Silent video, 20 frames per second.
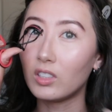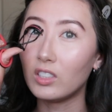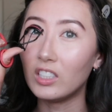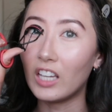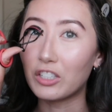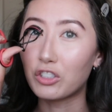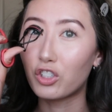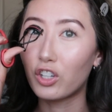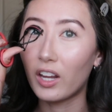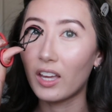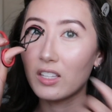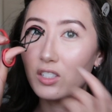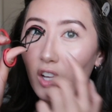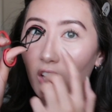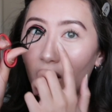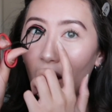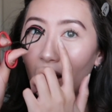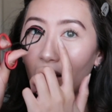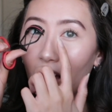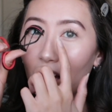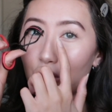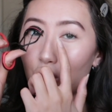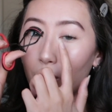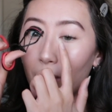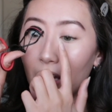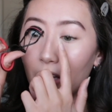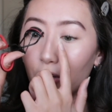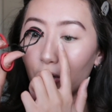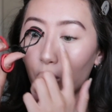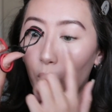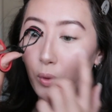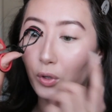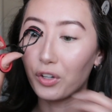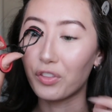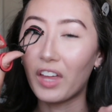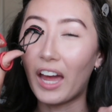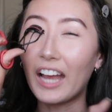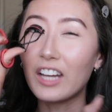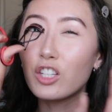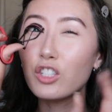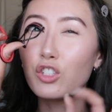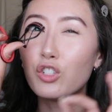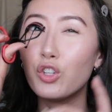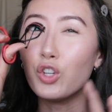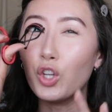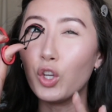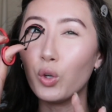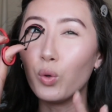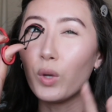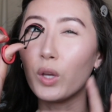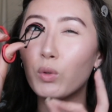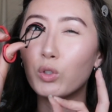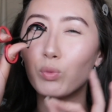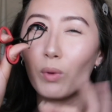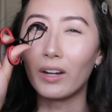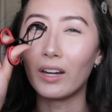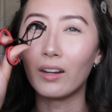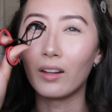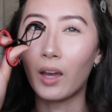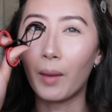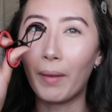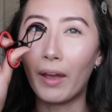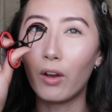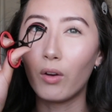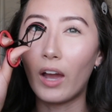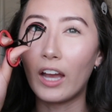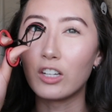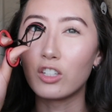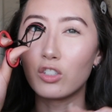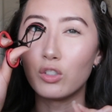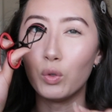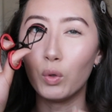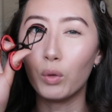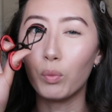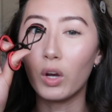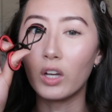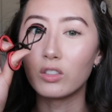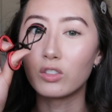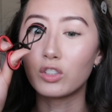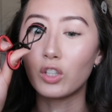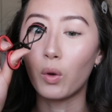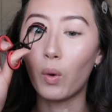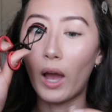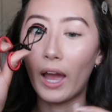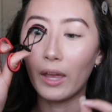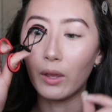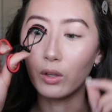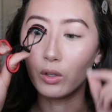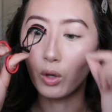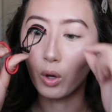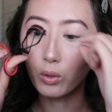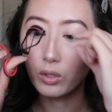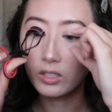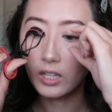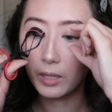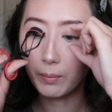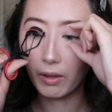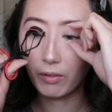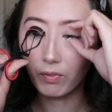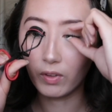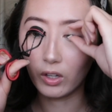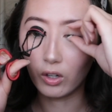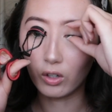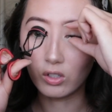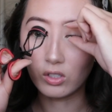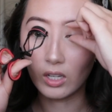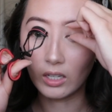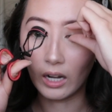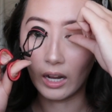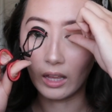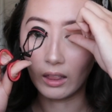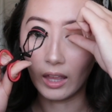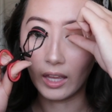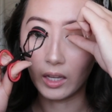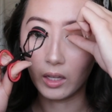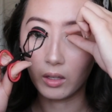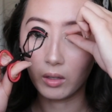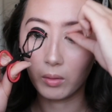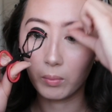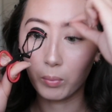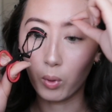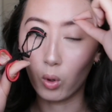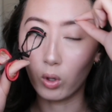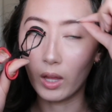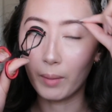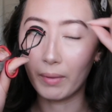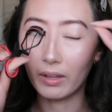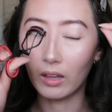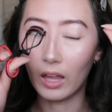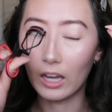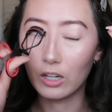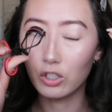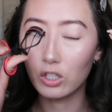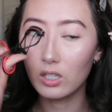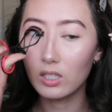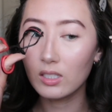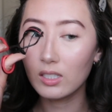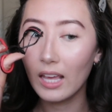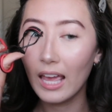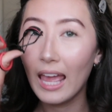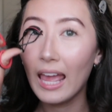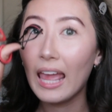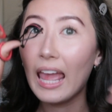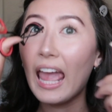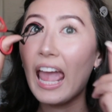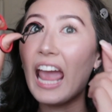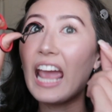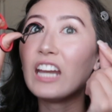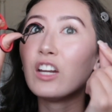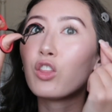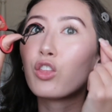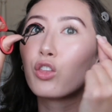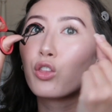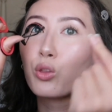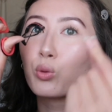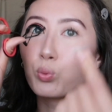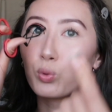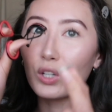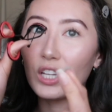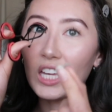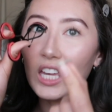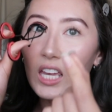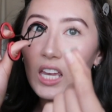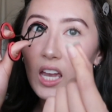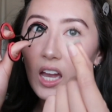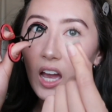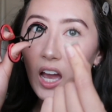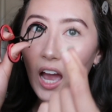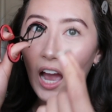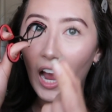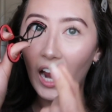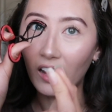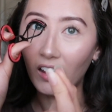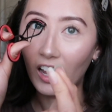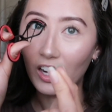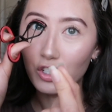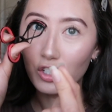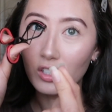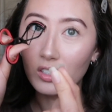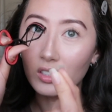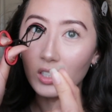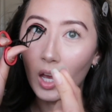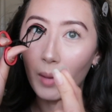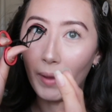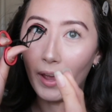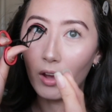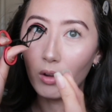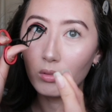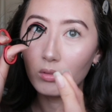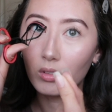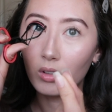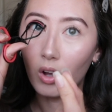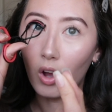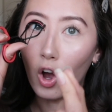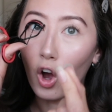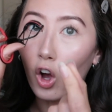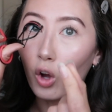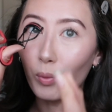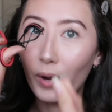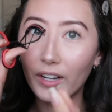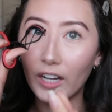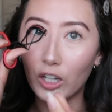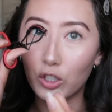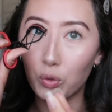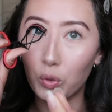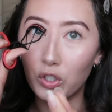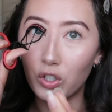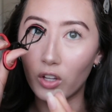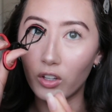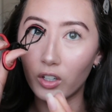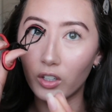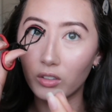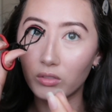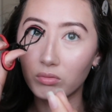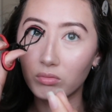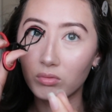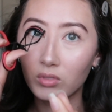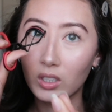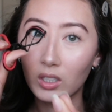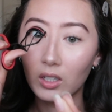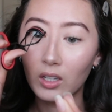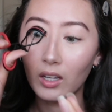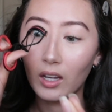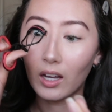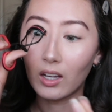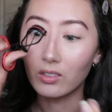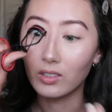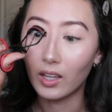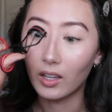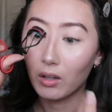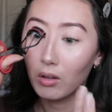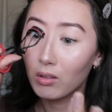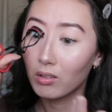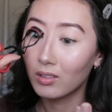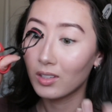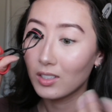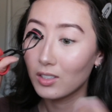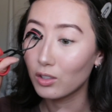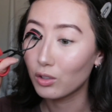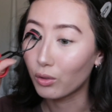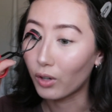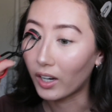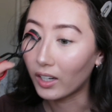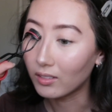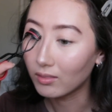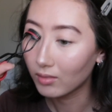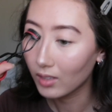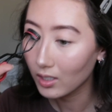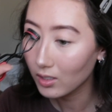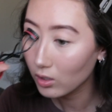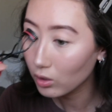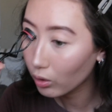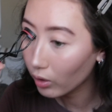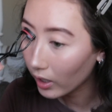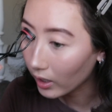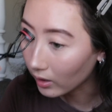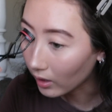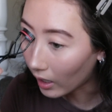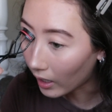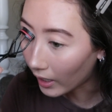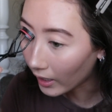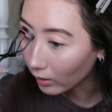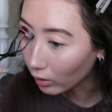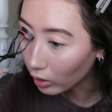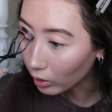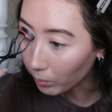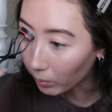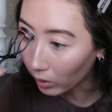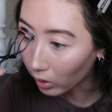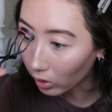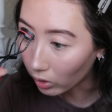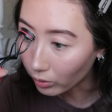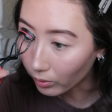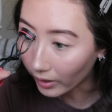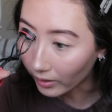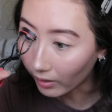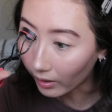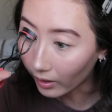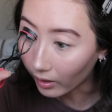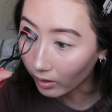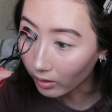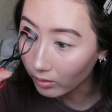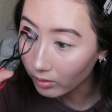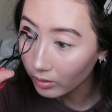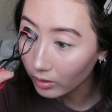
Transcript: Yesterday I saw an eyelash on my inner corner that I just knew it was ready to come out. I just knew it was. So I go to take my fingers and I like pull out my lashes, and 3 eyelashes come out, all right next to each other. I was like, oh, this is great. This is great. I look bald right there.